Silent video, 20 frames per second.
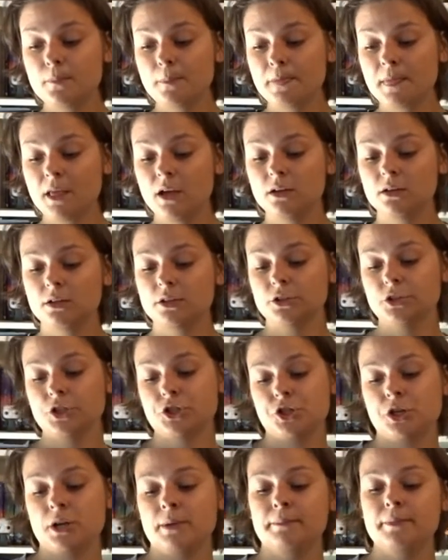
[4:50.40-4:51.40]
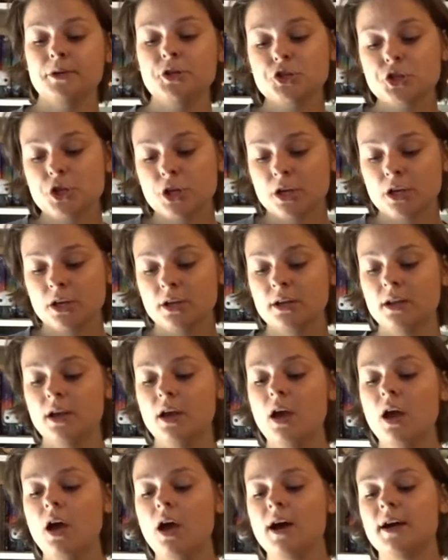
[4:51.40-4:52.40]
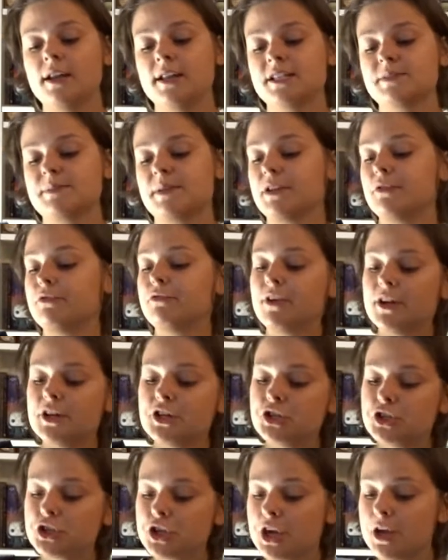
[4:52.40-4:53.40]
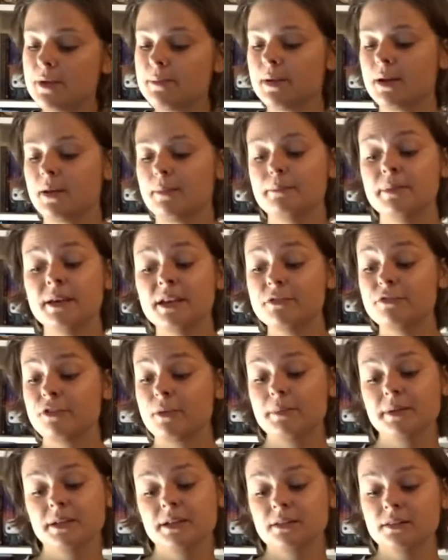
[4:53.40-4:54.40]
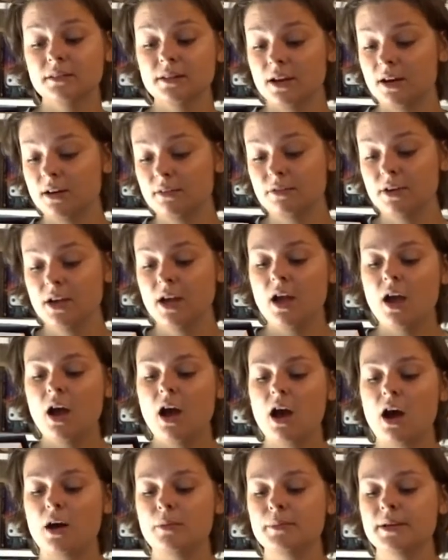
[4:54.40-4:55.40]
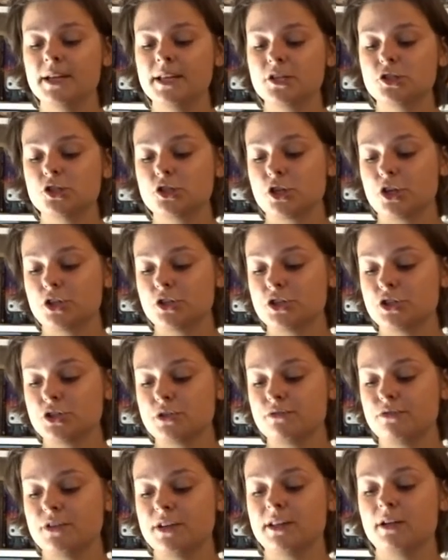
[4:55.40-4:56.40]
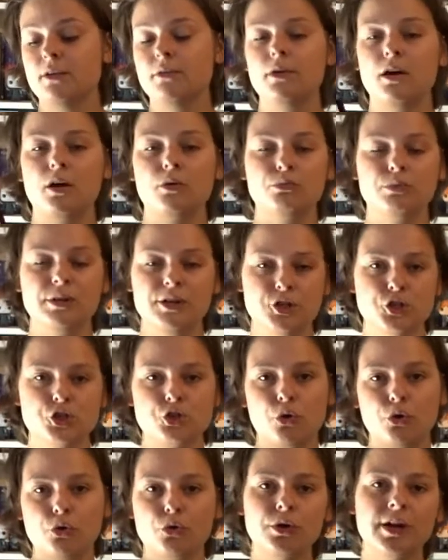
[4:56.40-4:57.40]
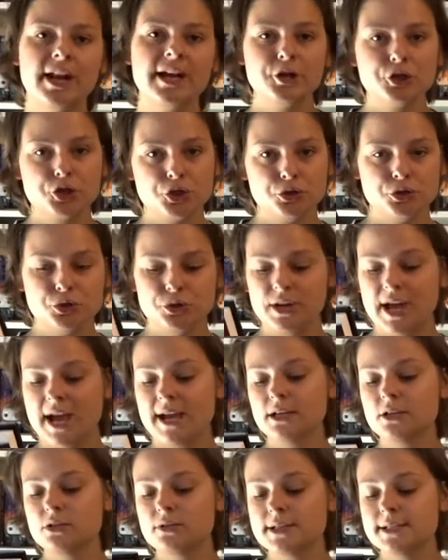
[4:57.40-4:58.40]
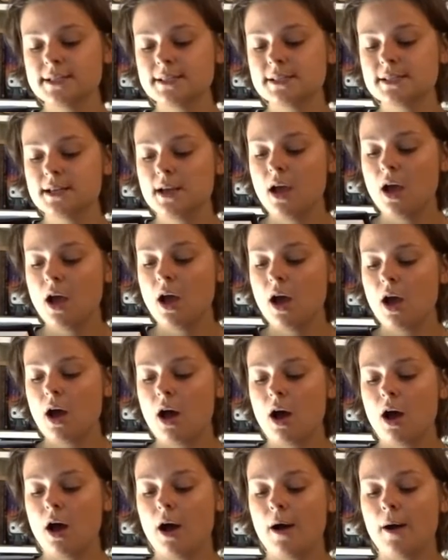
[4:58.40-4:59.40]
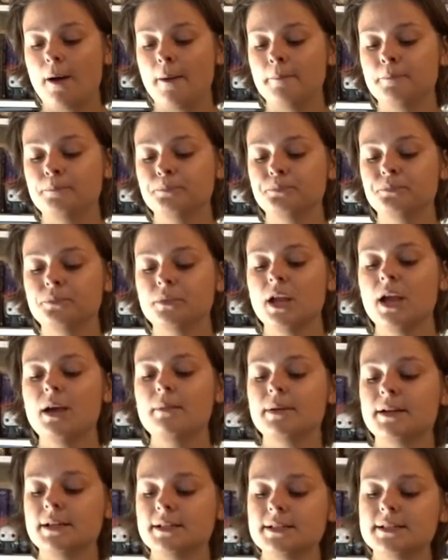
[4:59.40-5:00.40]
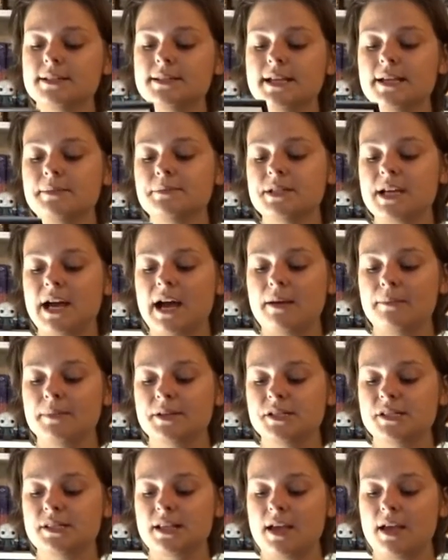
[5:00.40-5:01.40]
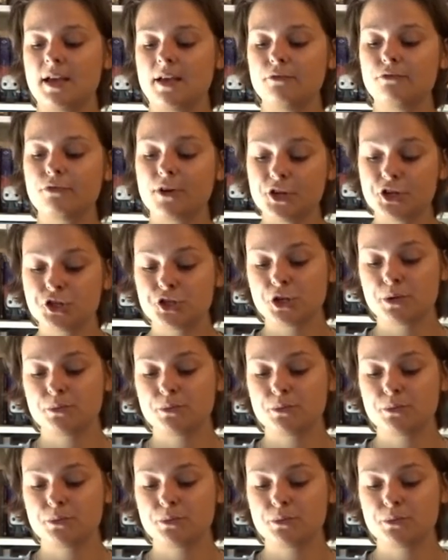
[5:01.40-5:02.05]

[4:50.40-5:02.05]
unconditional ambition, unexpected friendship, and a big forbidden love, Monique starts to feel a really strong connection to the actress. But in the same time as the friendship